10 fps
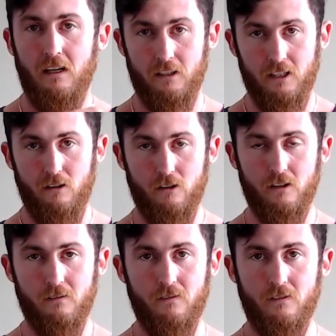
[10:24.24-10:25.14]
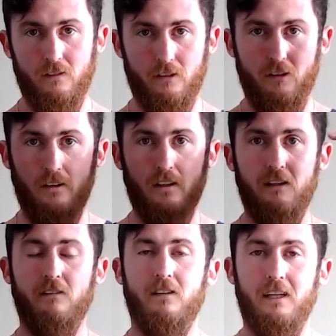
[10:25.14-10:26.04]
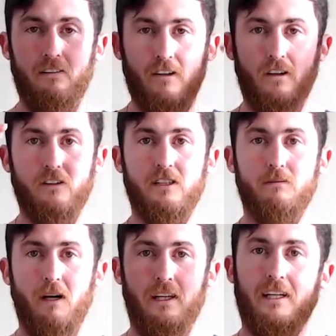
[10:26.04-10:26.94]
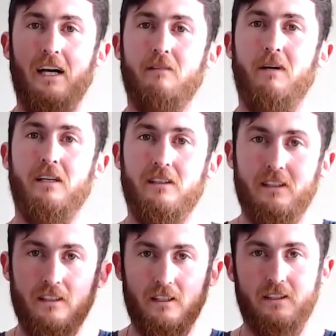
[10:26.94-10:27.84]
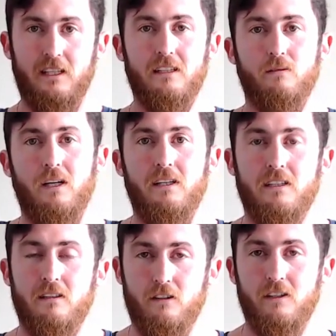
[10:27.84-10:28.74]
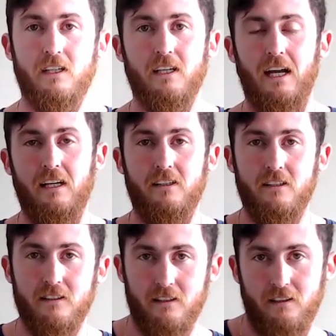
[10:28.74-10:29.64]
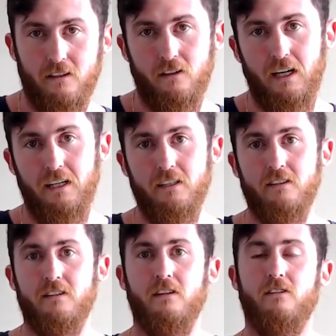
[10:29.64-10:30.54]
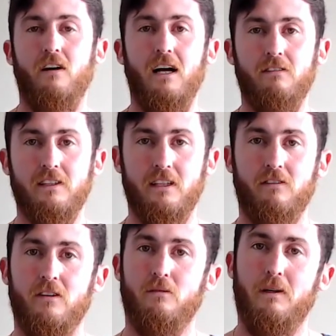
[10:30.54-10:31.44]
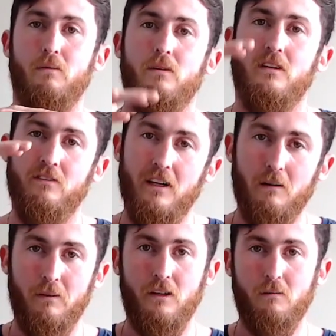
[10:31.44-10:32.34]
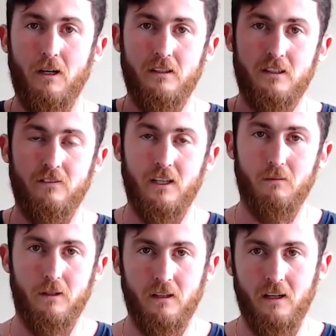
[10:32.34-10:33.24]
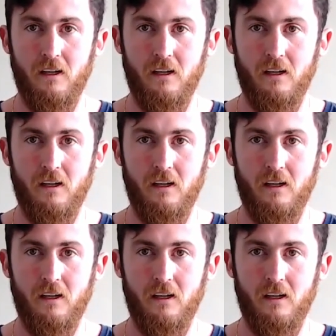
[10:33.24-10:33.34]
children do not really have a conscious mind. They can't make decisions. That's why there's drinking ages and, ages to drive and stuff, because people are developing, your brain's developing.